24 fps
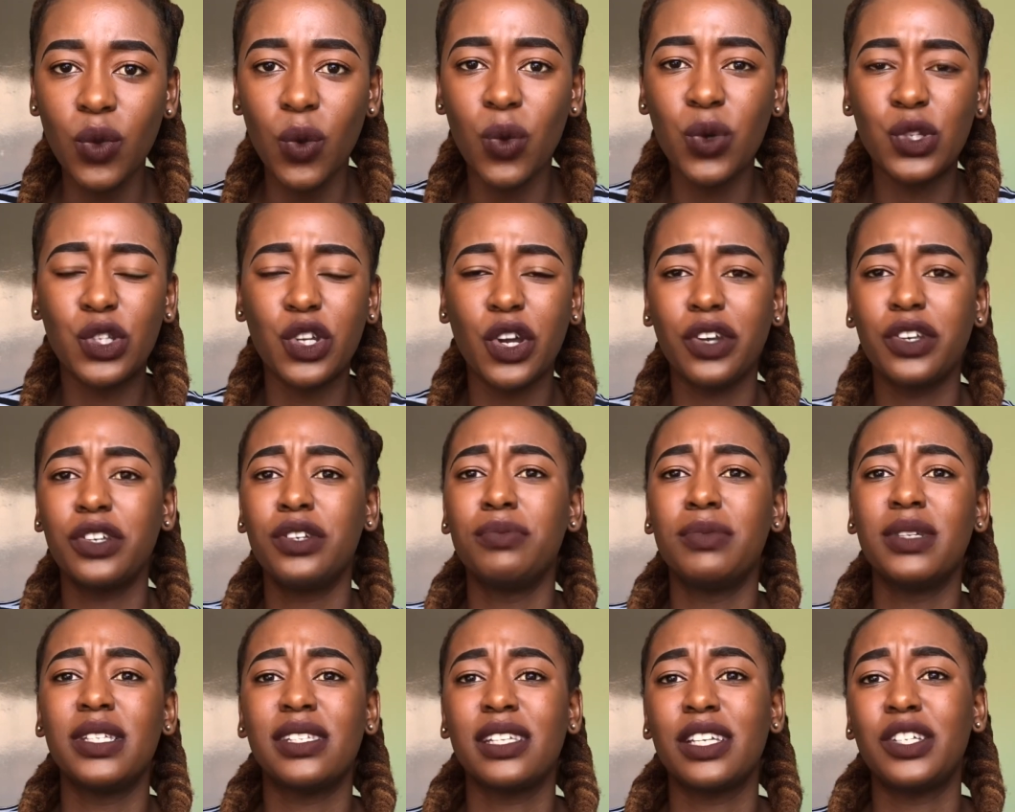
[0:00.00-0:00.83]
or
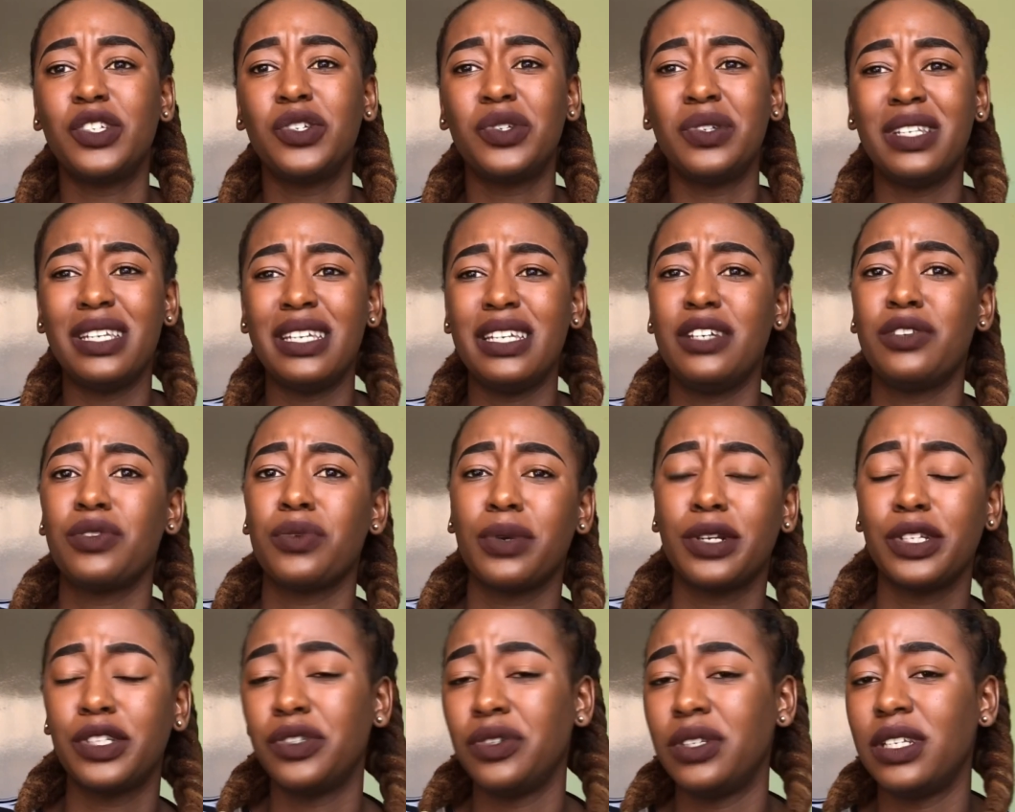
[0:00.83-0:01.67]
documents that you need, or
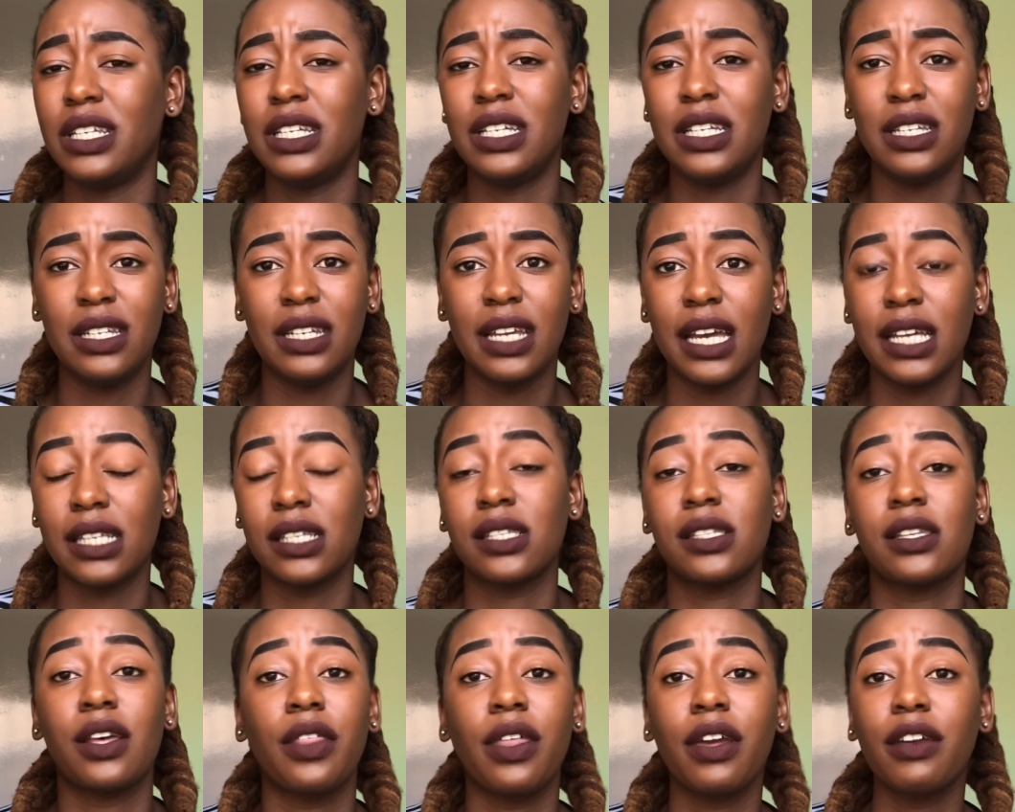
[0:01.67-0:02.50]
what you need as
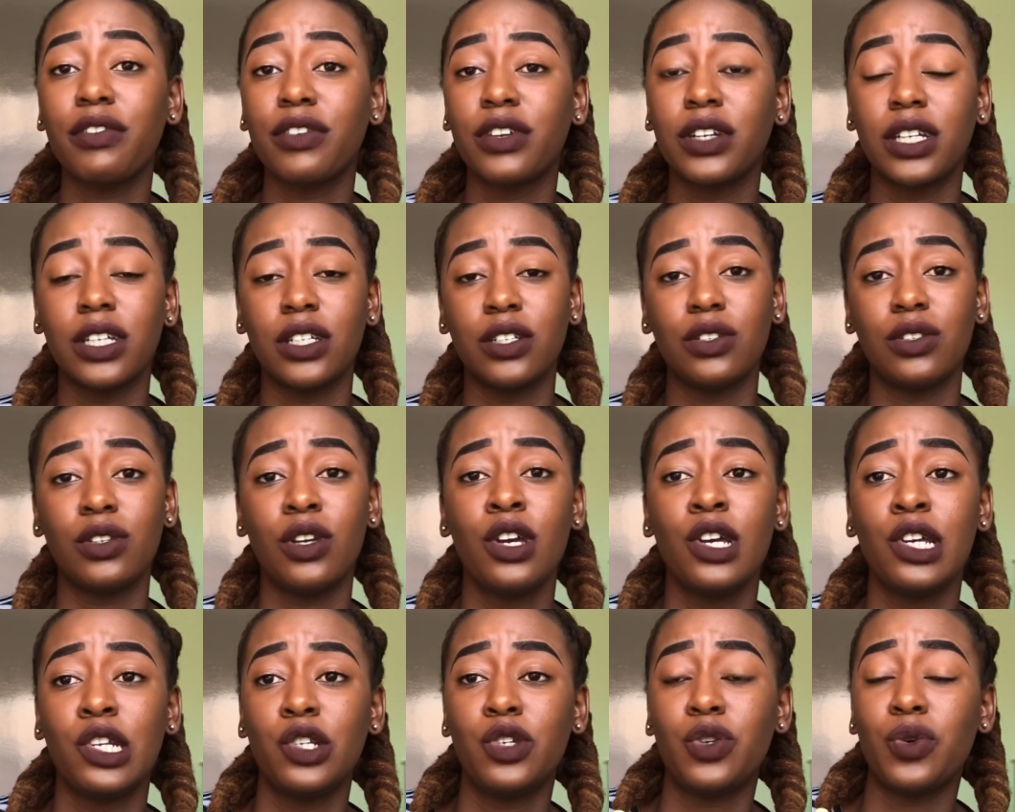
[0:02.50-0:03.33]
a South African
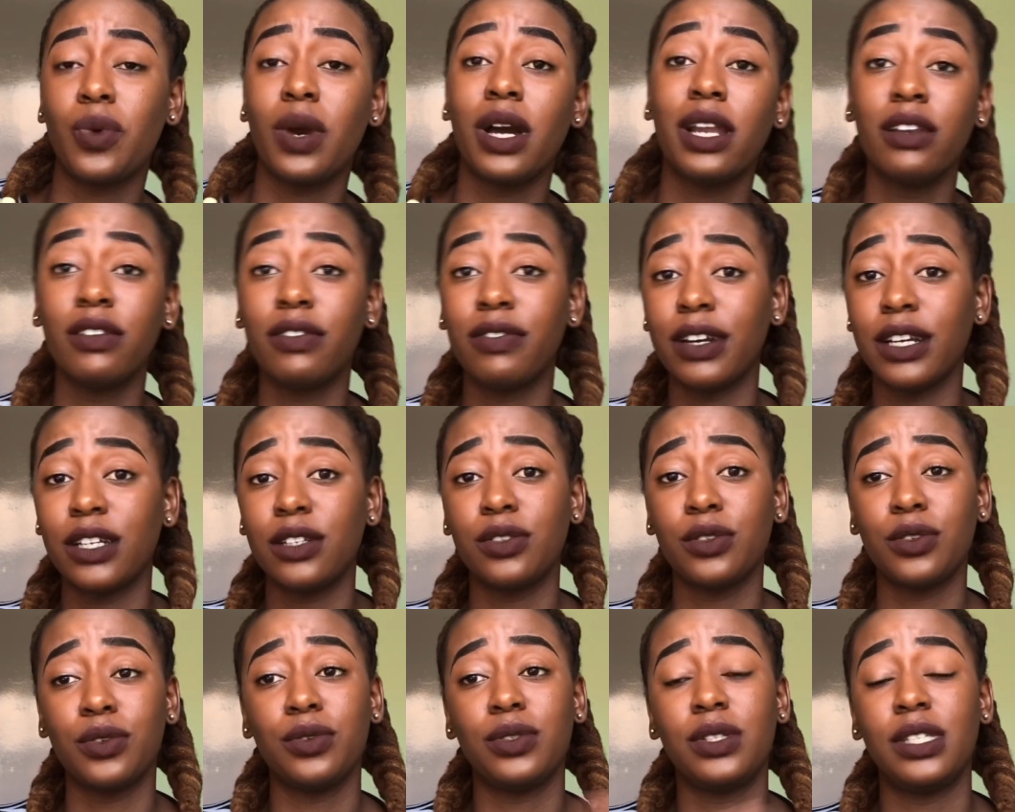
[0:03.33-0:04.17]
to qualify
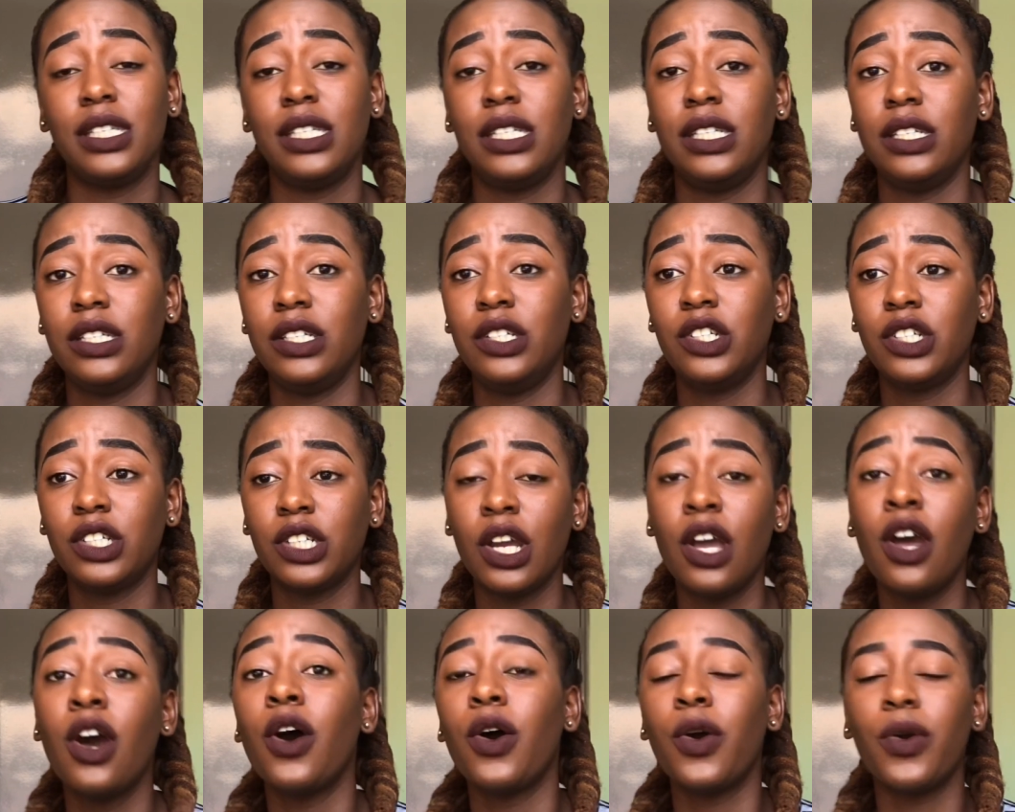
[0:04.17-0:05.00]
to go
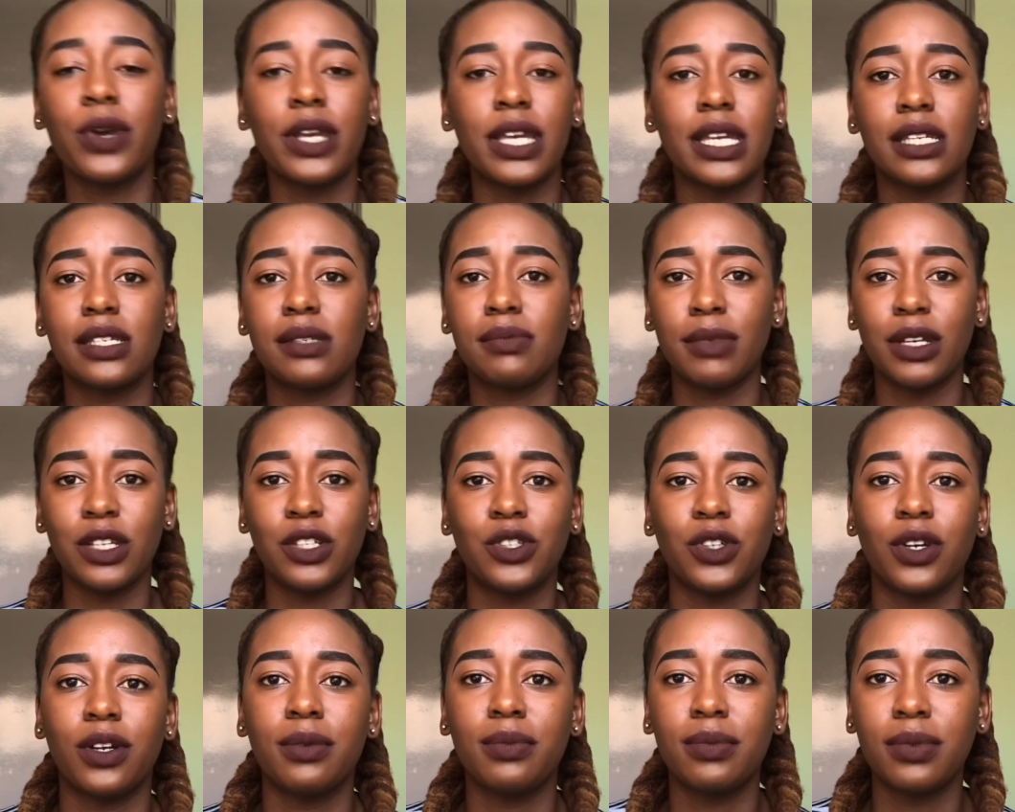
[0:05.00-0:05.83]
teach. Oh yes, my
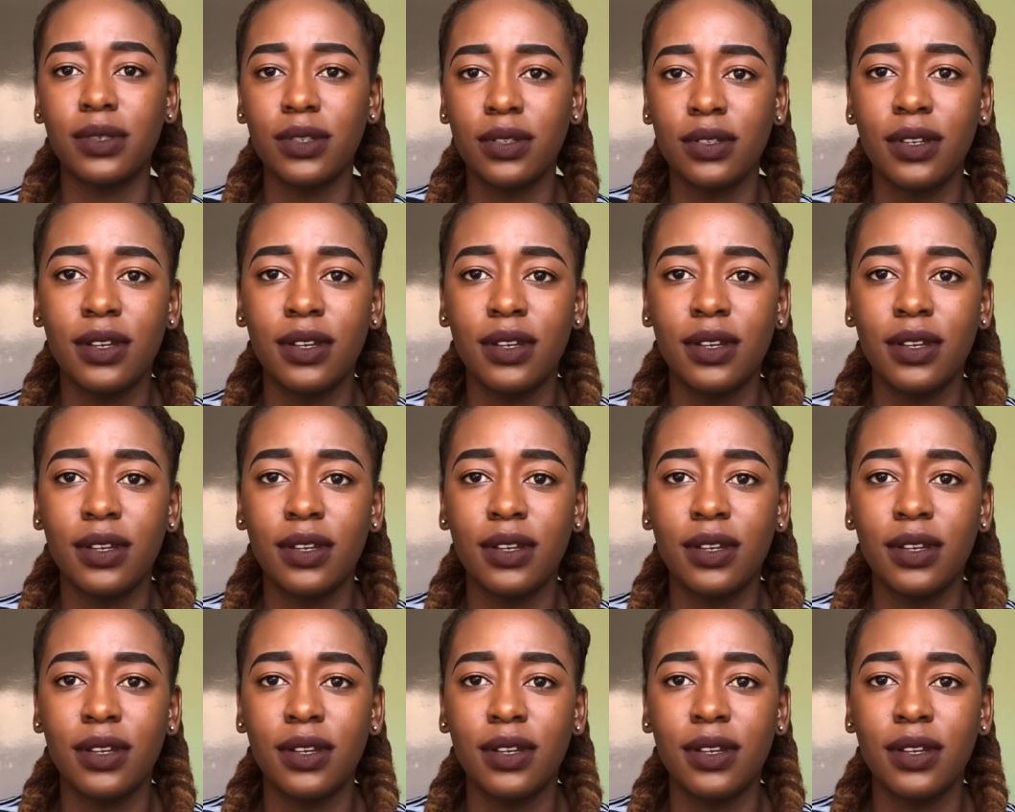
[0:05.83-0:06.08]
job.